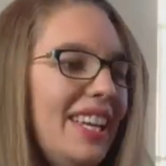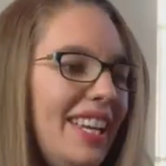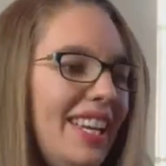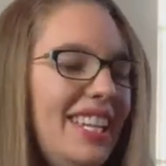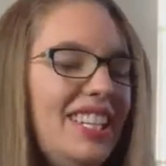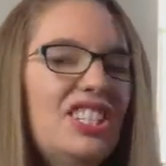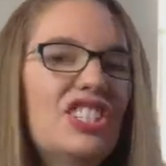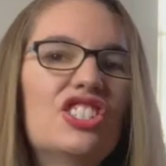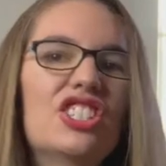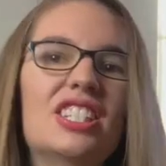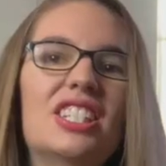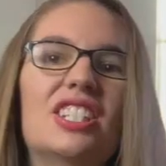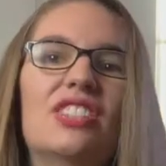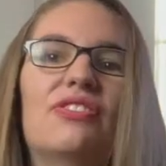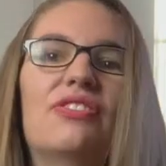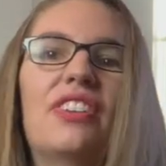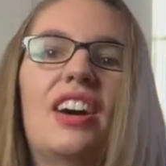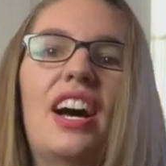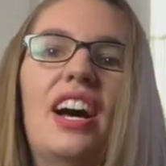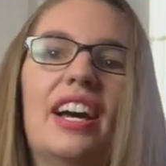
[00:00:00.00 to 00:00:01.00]
It's just
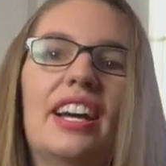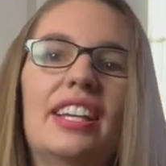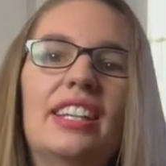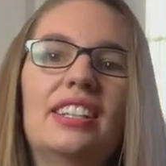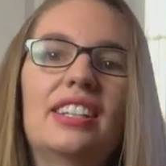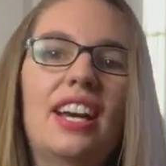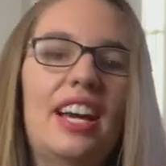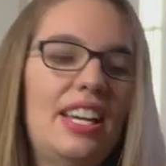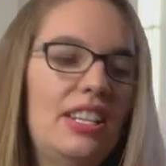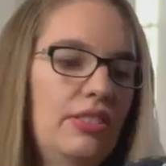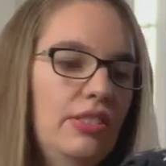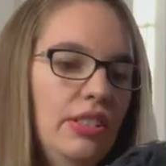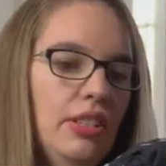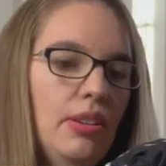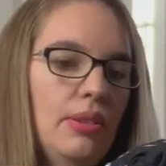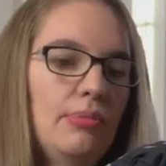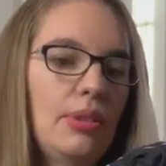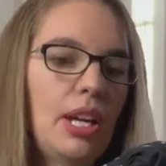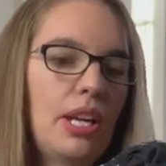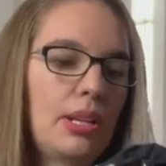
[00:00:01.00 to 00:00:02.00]
fine. I don't know.
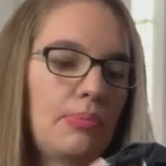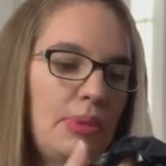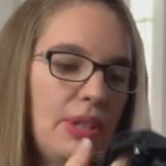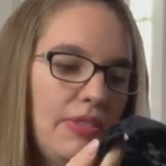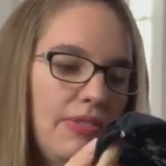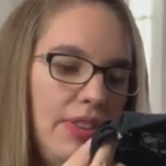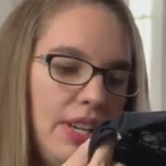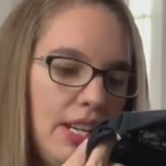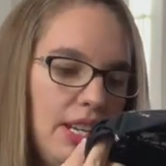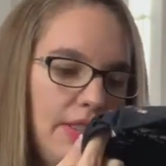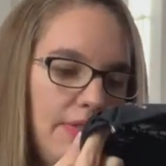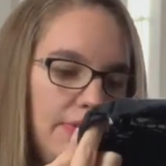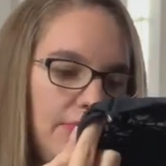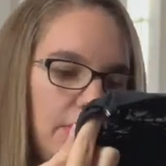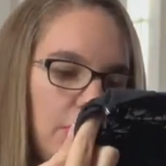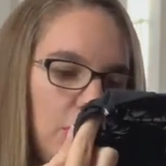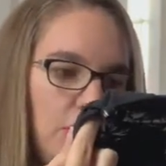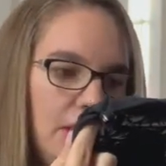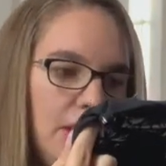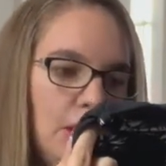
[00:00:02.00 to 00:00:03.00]
I'm not a big fan of
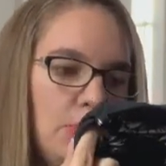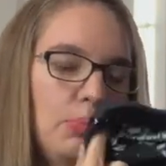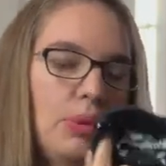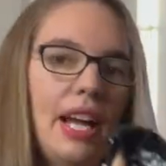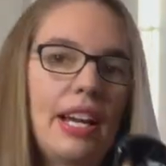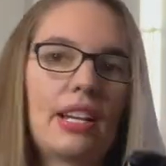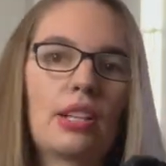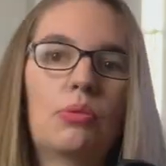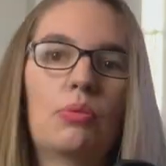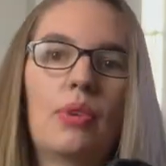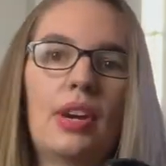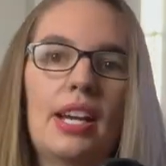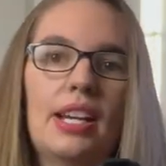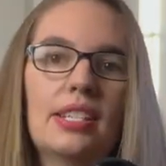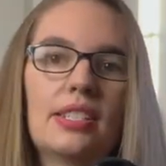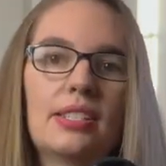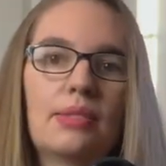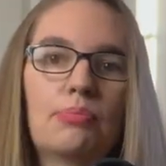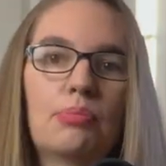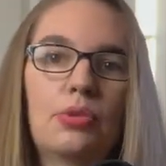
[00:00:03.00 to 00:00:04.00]
just this black and
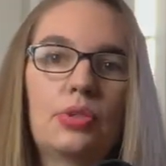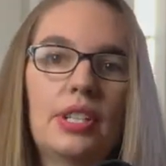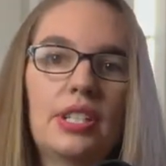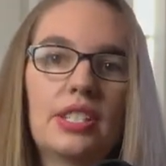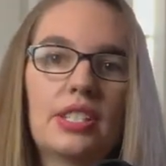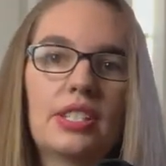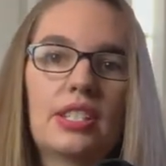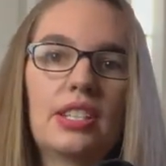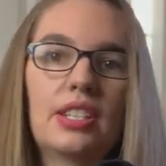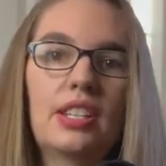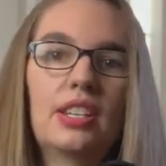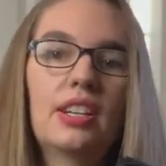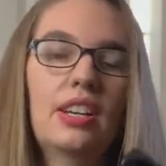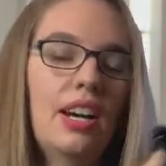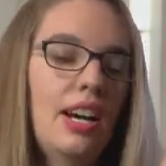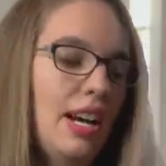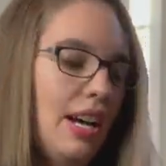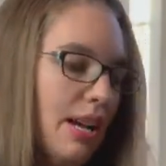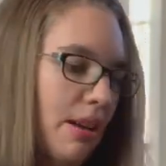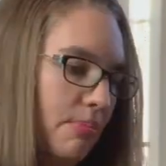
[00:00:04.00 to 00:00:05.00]
white print.
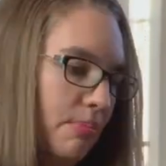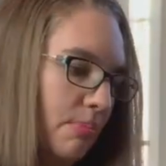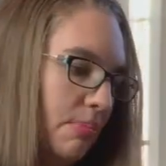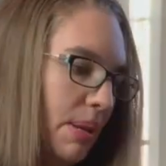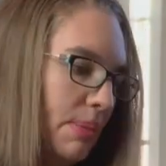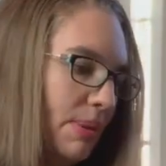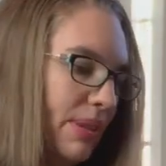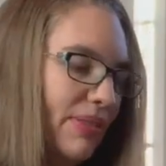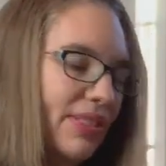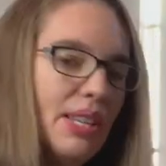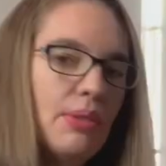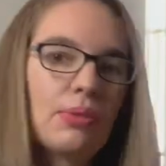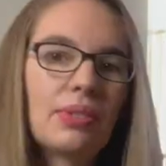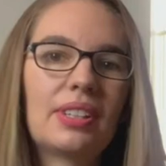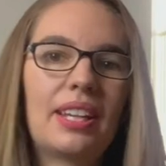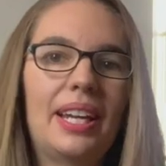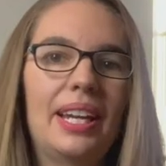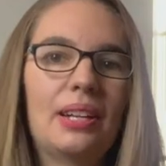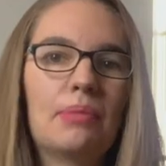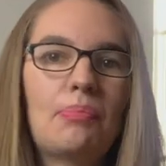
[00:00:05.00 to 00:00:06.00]
Maybe if they were
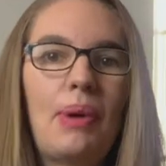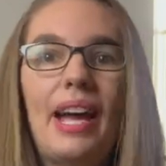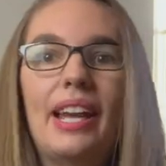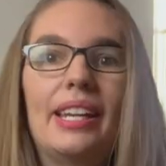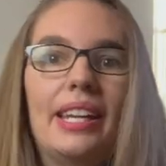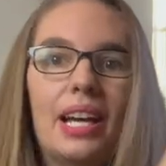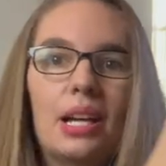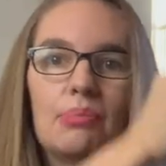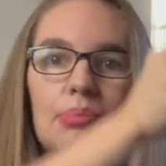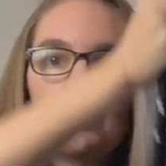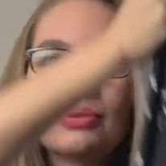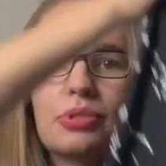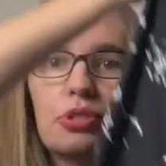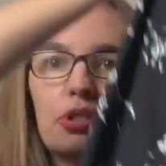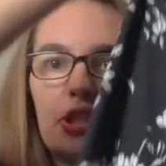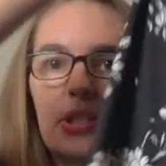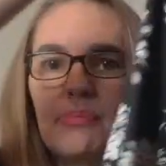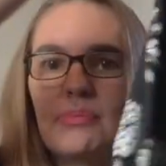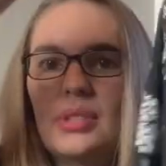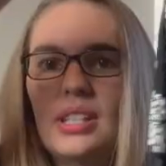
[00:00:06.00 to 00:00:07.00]
like pineapples or
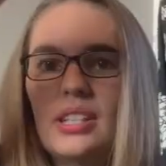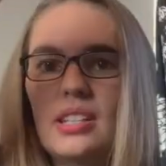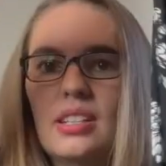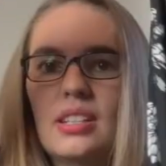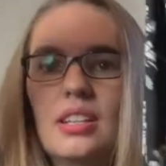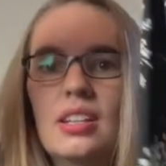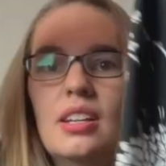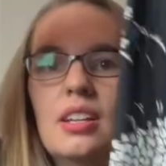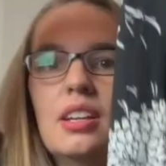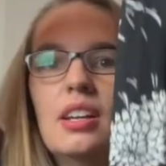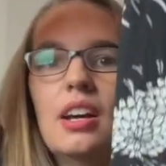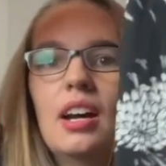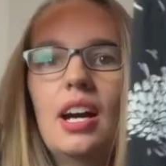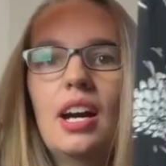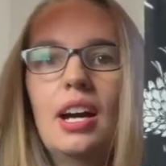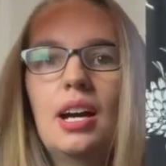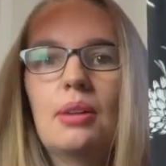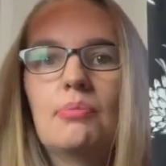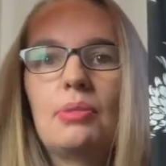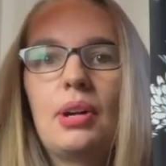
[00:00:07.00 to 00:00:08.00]
something,
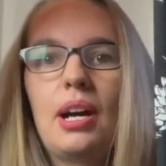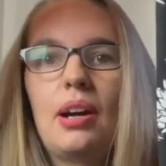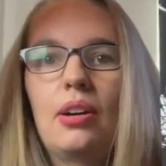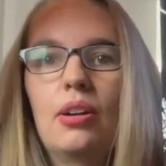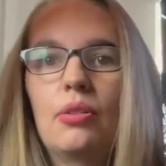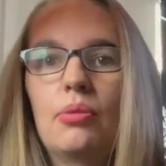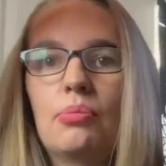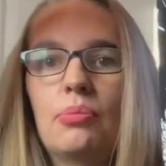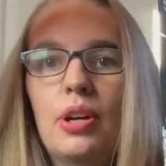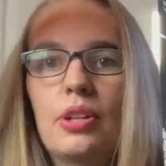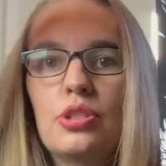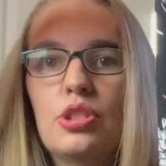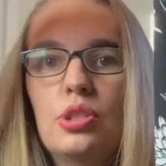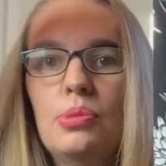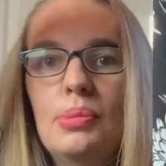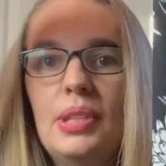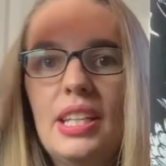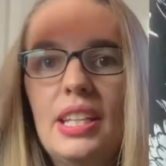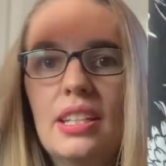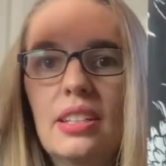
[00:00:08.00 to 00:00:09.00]
but I'll zoom
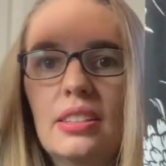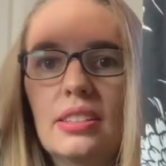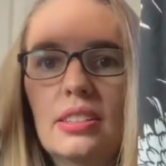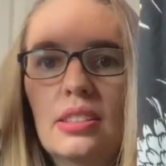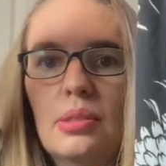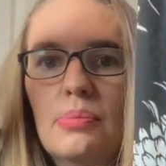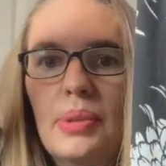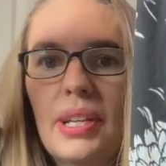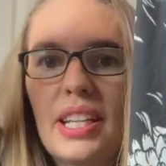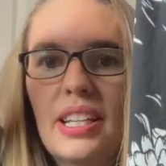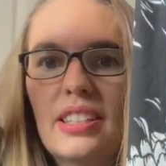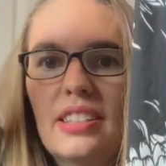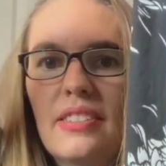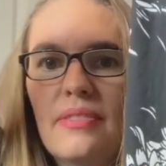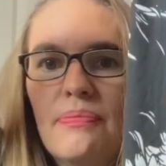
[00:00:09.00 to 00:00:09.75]
it in a little bit.